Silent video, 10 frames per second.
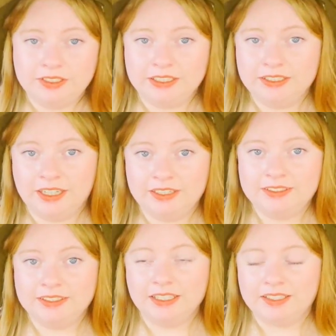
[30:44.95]
I
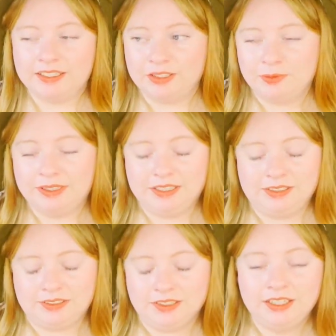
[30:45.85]
did not think it'd be that
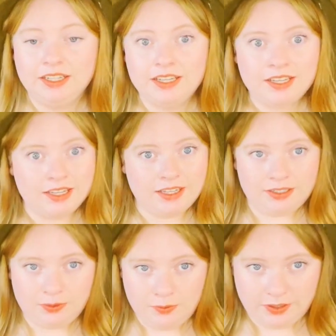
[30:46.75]
easy, and
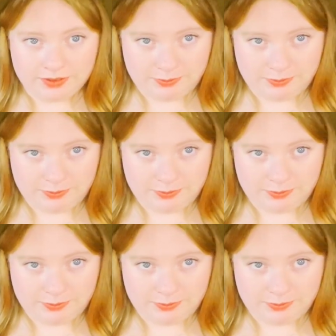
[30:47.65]
it was.